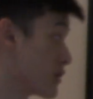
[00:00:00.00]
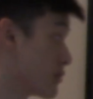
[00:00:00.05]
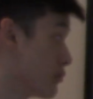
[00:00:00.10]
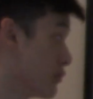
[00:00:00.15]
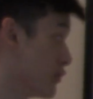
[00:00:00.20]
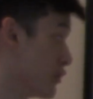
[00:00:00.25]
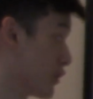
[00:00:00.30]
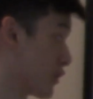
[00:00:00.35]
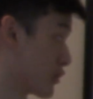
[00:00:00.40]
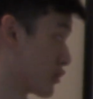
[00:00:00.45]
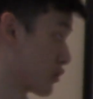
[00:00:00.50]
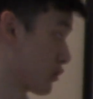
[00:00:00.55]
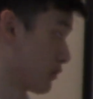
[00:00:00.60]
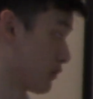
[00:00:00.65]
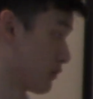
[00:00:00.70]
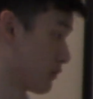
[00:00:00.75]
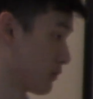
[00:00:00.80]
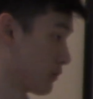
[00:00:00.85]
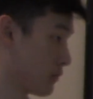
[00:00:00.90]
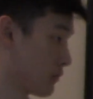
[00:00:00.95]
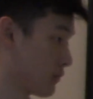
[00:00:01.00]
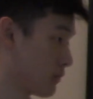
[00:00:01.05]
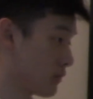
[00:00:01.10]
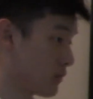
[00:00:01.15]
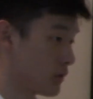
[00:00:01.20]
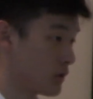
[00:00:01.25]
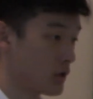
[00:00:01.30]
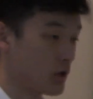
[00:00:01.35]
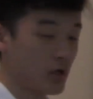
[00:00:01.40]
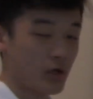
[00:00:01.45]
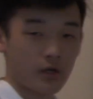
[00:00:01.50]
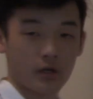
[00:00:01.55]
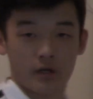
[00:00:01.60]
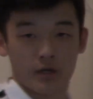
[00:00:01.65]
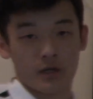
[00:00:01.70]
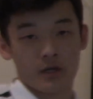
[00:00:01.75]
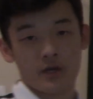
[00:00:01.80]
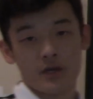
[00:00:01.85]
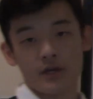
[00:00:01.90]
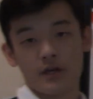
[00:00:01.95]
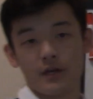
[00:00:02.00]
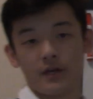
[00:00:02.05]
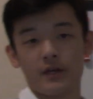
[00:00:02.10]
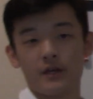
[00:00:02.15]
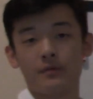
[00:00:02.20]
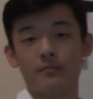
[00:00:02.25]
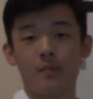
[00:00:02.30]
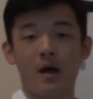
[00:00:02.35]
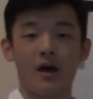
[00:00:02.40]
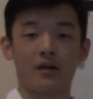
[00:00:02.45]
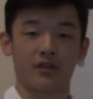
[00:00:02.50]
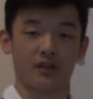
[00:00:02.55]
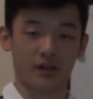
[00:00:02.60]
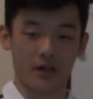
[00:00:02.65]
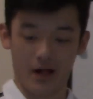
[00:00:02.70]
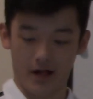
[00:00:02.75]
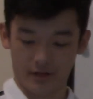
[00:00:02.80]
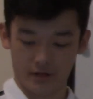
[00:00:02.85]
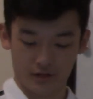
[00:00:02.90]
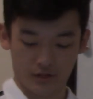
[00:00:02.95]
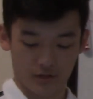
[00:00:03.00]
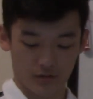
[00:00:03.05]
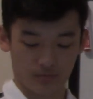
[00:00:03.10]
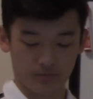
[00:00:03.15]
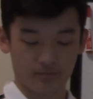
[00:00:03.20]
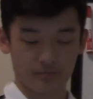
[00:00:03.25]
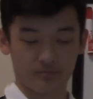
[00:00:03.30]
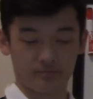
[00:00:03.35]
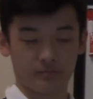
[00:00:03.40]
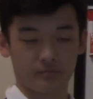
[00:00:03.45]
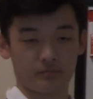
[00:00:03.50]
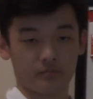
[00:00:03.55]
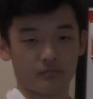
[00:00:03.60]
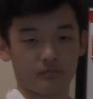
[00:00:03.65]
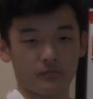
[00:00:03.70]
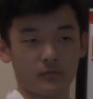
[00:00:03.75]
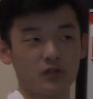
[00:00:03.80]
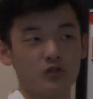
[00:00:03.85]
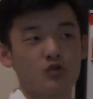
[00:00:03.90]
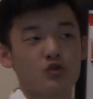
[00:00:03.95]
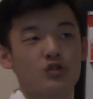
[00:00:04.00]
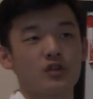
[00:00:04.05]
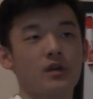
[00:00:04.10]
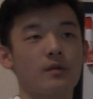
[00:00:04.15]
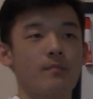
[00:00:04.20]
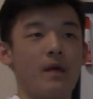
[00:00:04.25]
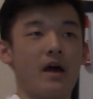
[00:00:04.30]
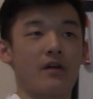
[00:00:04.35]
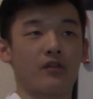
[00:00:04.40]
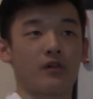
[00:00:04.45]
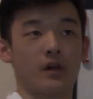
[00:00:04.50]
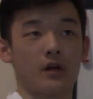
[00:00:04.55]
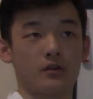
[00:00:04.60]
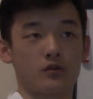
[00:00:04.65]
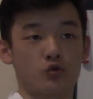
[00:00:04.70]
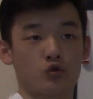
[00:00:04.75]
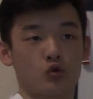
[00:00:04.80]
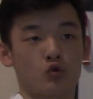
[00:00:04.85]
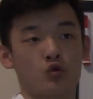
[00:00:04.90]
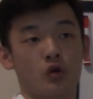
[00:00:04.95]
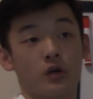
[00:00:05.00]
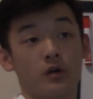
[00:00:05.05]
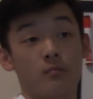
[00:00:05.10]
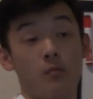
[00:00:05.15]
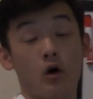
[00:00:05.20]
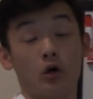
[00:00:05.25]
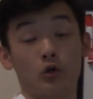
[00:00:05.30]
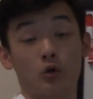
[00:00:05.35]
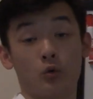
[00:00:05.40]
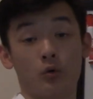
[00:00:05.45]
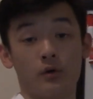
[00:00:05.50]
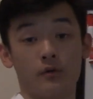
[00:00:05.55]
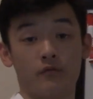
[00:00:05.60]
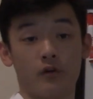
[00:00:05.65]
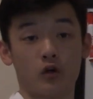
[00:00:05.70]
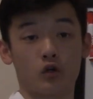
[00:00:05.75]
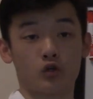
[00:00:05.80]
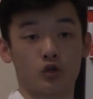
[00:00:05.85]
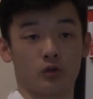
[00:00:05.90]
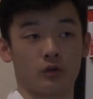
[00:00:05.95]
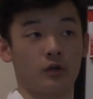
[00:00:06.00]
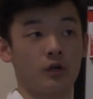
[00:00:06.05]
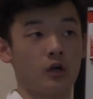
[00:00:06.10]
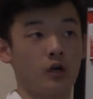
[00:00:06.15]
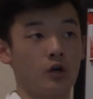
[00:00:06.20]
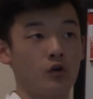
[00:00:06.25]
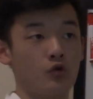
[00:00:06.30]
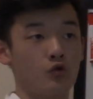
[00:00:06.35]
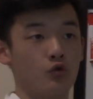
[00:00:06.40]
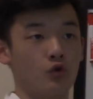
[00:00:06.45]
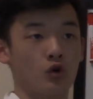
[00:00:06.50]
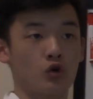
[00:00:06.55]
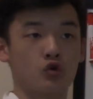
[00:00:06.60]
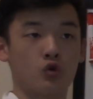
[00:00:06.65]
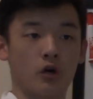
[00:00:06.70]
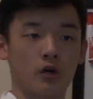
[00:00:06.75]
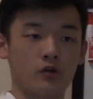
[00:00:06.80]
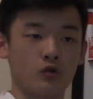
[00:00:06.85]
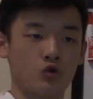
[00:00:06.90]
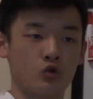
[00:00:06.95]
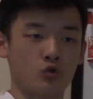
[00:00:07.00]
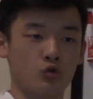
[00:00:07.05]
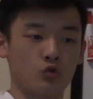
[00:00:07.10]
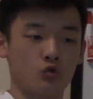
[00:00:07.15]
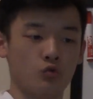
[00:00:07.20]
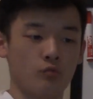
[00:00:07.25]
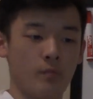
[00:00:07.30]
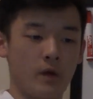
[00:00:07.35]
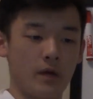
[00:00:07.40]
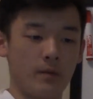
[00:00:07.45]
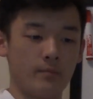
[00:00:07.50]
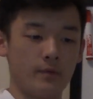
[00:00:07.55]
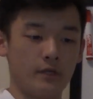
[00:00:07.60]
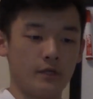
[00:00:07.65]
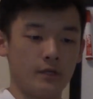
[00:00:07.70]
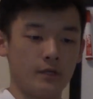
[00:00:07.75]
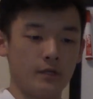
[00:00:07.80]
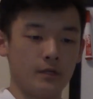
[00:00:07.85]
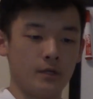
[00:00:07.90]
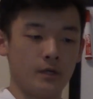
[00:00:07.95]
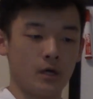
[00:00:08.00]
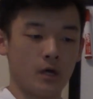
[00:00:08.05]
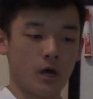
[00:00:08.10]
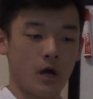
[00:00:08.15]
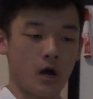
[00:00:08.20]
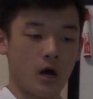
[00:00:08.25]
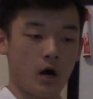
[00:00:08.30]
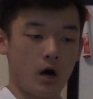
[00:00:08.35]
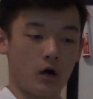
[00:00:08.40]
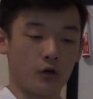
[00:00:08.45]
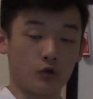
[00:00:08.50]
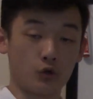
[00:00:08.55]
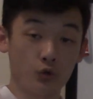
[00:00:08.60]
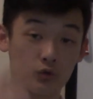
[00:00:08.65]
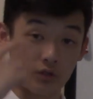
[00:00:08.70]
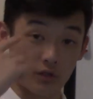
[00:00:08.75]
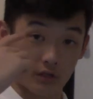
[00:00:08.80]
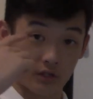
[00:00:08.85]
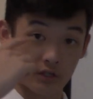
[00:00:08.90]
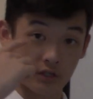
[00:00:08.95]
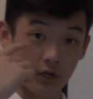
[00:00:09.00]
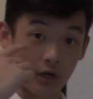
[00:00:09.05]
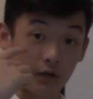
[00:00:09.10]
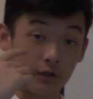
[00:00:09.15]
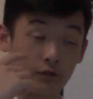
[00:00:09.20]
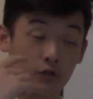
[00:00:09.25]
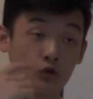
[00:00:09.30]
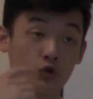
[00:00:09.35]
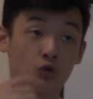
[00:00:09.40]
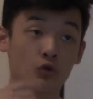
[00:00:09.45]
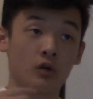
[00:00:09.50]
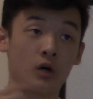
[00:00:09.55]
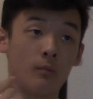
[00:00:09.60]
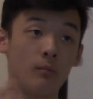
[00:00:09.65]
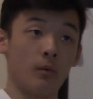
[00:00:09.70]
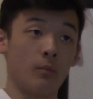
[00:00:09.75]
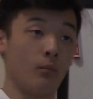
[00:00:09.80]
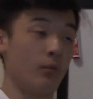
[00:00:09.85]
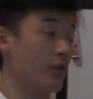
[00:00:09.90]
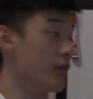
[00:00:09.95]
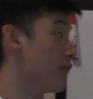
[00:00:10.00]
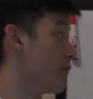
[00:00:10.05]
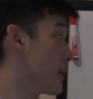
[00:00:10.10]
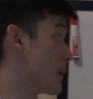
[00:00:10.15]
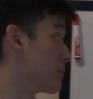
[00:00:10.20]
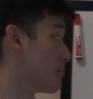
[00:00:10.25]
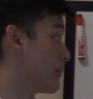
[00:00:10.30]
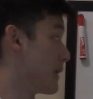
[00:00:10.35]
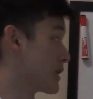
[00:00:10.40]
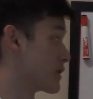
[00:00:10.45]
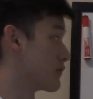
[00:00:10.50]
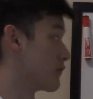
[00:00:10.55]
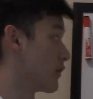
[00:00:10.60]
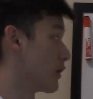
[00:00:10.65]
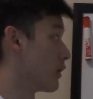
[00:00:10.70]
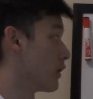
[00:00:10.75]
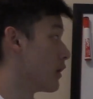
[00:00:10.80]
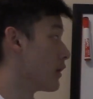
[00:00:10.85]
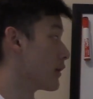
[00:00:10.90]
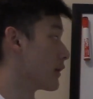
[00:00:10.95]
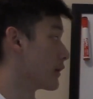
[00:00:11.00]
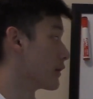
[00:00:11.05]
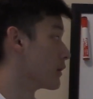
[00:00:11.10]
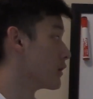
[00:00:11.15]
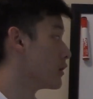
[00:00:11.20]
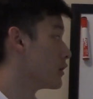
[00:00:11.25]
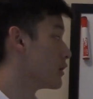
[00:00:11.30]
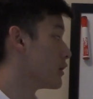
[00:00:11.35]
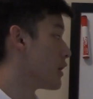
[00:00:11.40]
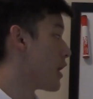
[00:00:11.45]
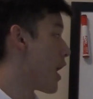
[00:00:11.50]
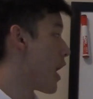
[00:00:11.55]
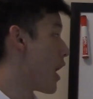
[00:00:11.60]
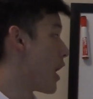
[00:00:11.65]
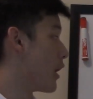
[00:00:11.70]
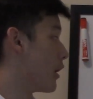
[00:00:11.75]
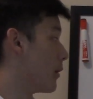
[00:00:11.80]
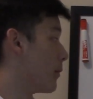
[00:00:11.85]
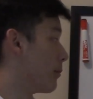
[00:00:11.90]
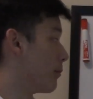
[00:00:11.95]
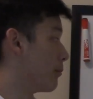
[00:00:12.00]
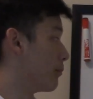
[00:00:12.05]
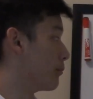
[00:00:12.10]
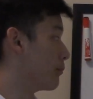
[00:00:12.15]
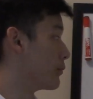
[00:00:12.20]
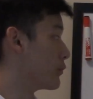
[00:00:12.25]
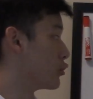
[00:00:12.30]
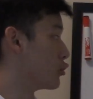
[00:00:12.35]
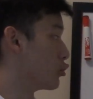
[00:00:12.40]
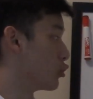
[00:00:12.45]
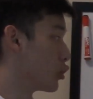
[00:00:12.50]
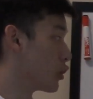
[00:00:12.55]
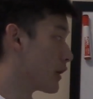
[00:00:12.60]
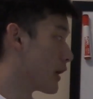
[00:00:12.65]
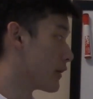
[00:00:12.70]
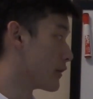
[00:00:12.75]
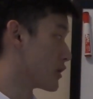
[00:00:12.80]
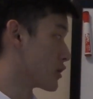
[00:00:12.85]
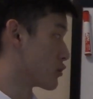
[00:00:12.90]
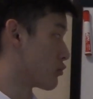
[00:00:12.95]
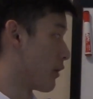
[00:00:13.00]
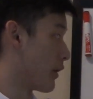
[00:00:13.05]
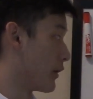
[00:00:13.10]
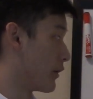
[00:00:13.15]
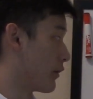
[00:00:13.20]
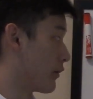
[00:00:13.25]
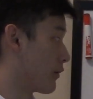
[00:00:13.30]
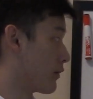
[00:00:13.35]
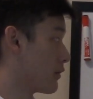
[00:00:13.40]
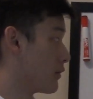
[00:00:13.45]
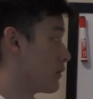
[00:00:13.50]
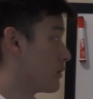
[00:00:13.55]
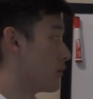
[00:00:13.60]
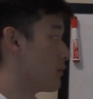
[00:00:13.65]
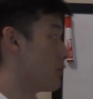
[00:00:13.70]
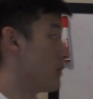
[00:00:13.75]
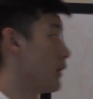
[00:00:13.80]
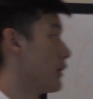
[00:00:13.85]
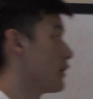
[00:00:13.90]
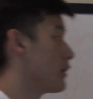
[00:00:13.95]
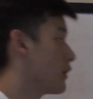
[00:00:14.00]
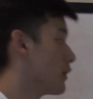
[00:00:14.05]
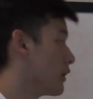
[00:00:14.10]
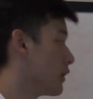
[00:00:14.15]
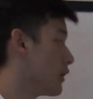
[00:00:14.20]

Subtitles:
prediction, in math class, let's just say in math class, you're trying to model a function, you're trying to maybe using sight to come up with the best fit line. You look at this right here, right?